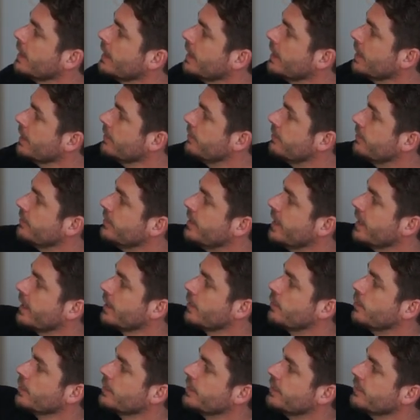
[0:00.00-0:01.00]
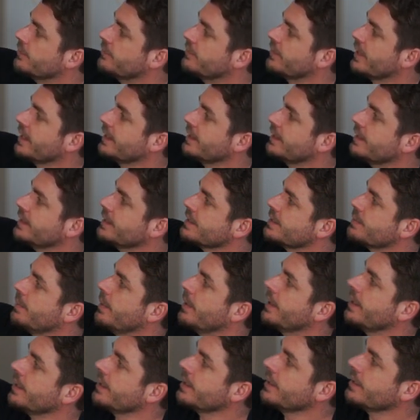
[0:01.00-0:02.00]
If Derek would defend this
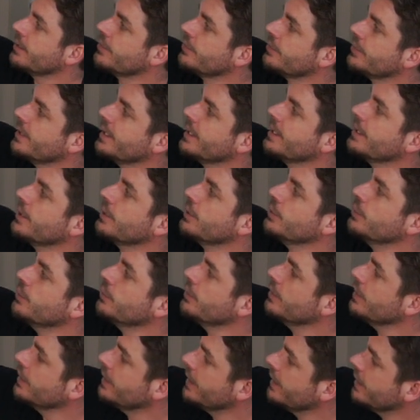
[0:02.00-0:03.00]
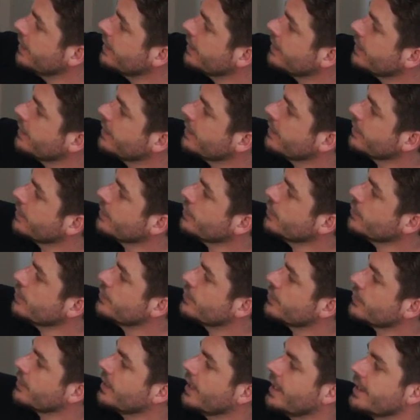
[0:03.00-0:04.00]
by creating a union here,
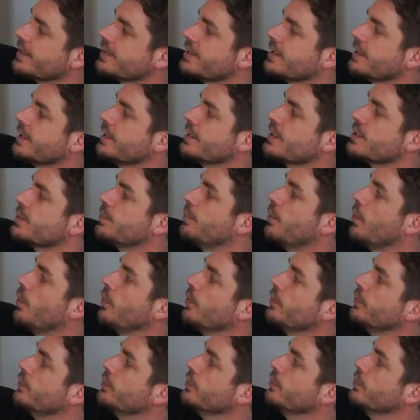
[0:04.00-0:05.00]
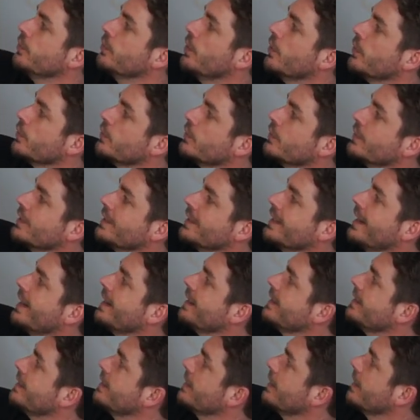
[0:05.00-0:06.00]
neutralizing this pawn to go to the
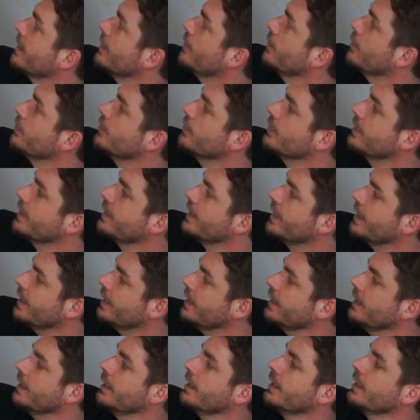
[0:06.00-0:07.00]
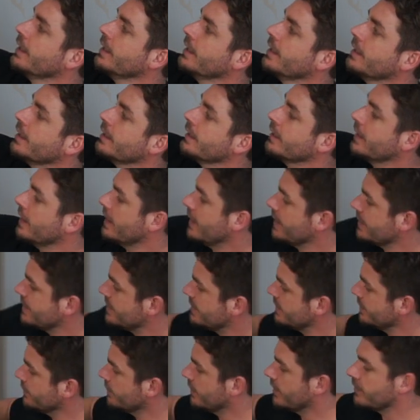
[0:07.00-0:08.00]
knight and go to the king, then I
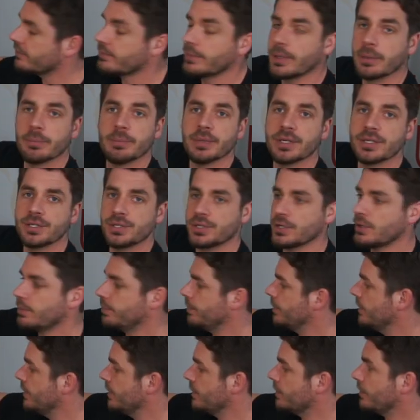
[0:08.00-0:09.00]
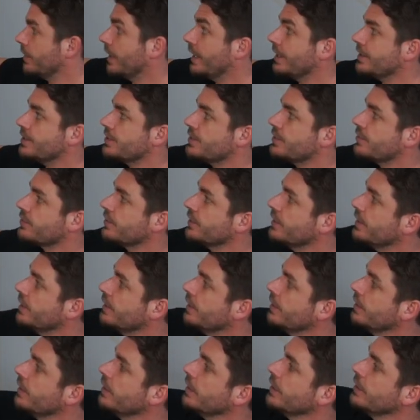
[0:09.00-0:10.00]
still have my bishop here on
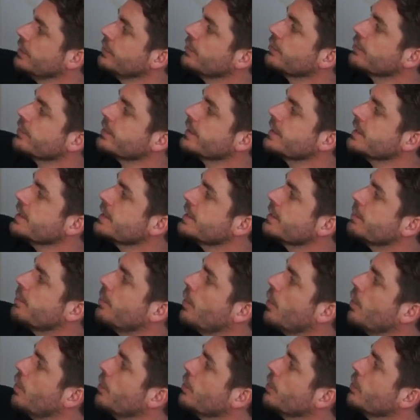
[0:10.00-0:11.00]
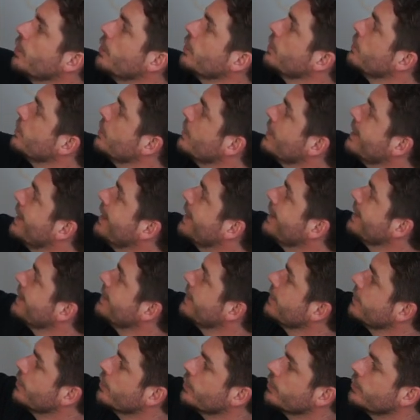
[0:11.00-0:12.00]
h3 to release the pawn, go to the
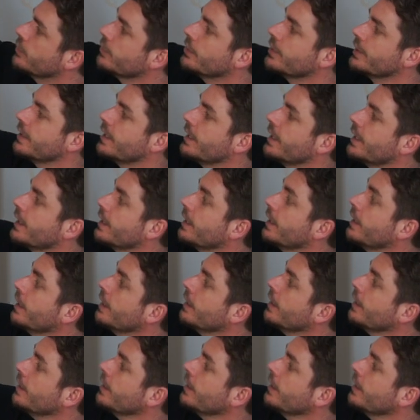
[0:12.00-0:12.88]
knight, go to the king.